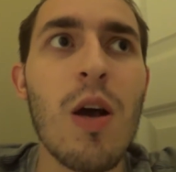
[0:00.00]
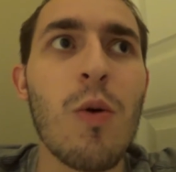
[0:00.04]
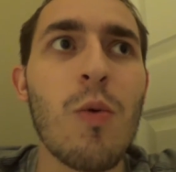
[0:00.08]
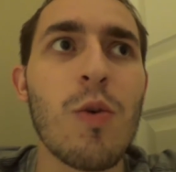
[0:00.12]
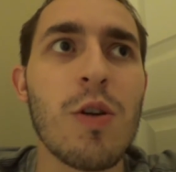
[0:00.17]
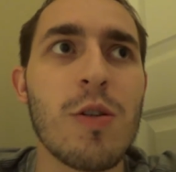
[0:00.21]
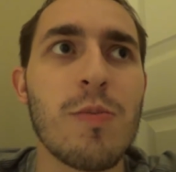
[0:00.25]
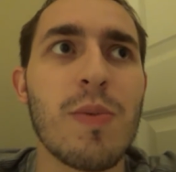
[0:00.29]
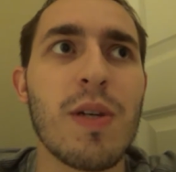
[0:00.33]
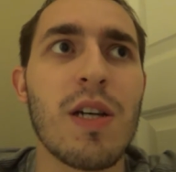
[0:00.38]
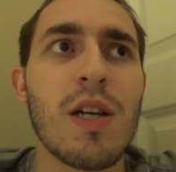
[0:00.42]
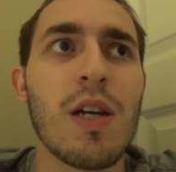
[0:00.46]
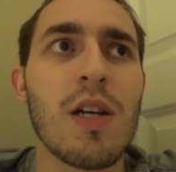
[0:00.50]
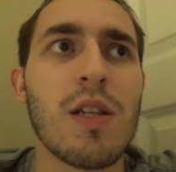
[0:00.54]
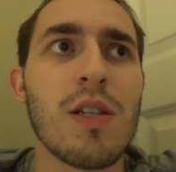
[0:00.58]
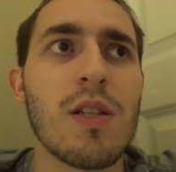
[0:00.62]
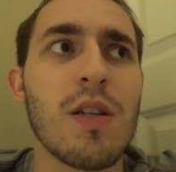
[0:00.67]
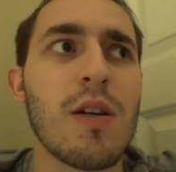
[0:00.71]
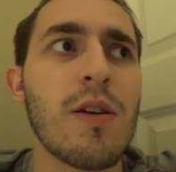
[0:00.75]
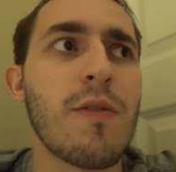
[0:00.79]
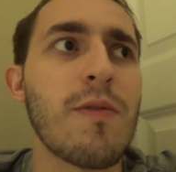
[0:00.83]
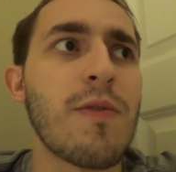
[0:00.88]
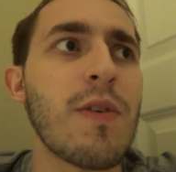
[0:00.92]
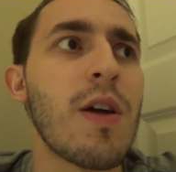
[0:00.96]
was because
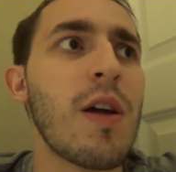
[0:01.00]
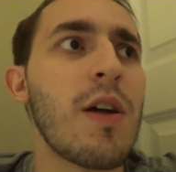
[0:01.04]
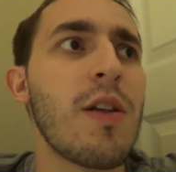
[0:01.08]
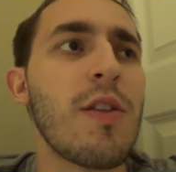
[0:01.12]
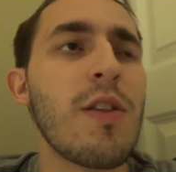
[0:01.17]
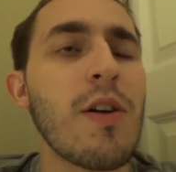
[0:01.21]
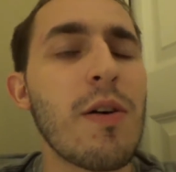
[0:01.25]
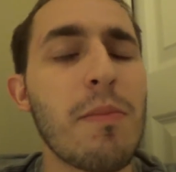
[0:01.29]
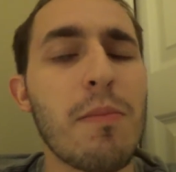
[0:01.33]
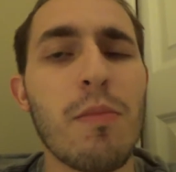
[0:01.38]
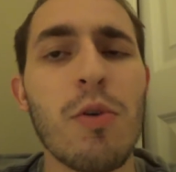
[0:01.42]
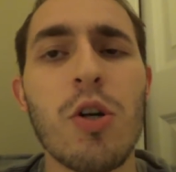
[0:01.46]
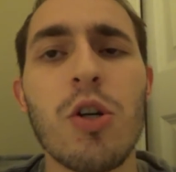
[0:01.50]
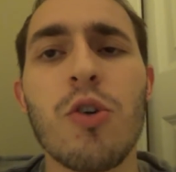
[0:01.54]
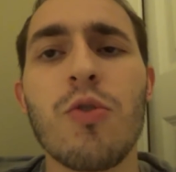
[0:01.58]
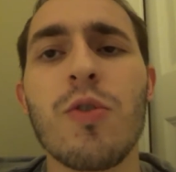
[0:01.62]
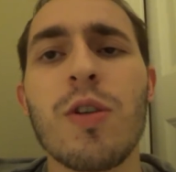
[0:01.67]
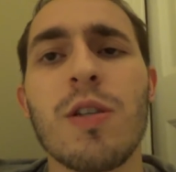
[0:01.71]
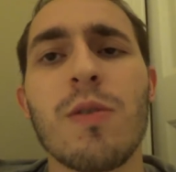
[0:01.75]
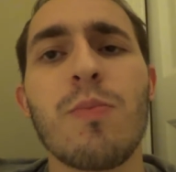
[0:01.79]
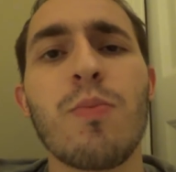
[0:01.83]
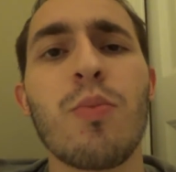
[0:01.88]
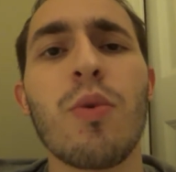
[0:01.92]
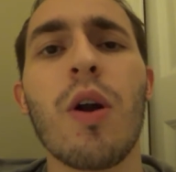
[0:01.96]
of the
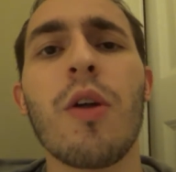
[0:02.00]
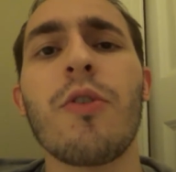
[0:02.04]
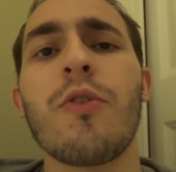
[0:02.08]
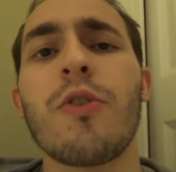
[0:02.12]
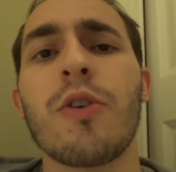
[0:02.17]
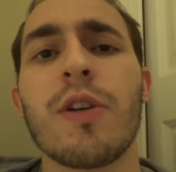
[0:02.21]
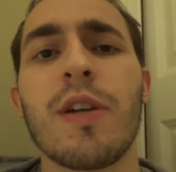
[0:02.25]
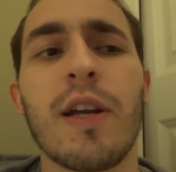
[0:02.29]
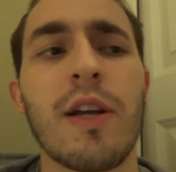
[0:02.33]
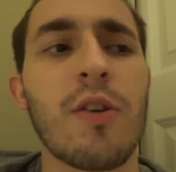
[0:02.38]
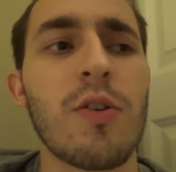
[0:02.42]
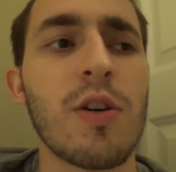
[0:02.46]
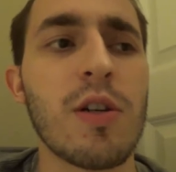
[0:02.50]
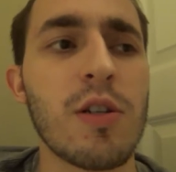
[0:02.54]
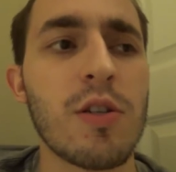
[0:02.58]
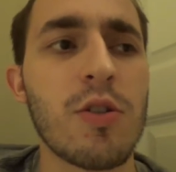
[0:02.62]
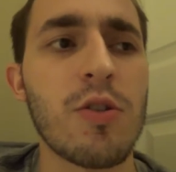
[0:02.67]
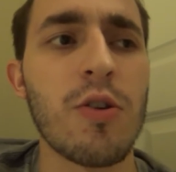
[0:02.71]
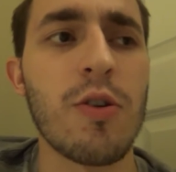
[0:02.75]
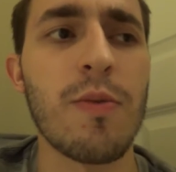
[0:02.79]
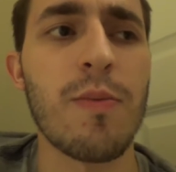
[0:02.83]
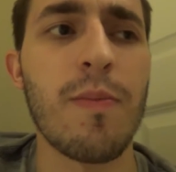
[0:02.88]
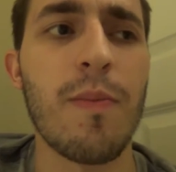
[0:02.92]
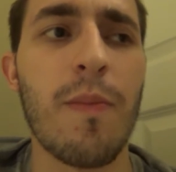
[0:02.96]
murderous brother
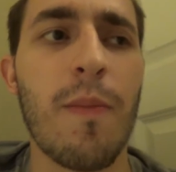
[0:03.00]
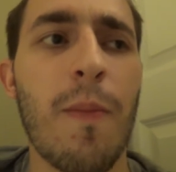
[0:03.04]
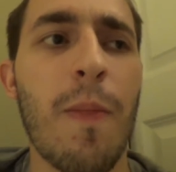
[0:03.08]
character.